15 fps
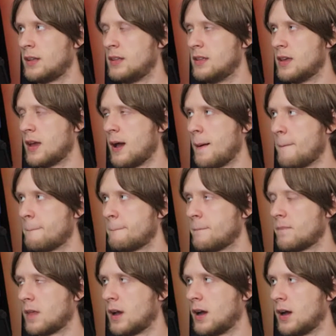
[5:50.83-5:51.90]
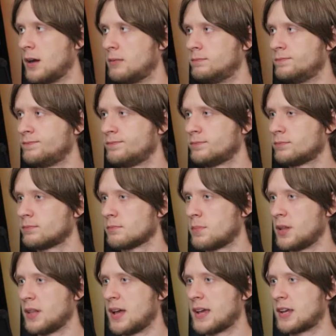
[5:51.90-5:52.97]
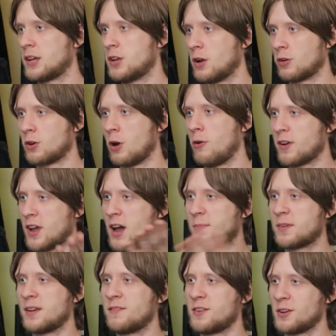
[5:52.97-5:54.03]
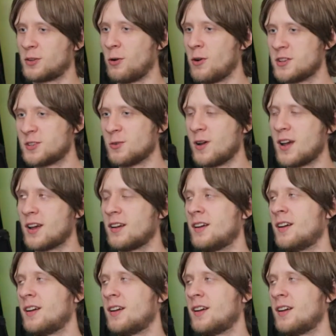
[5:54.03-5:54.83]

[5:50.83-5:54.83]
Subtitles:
Yeah. But like, growing up, giving your toys away.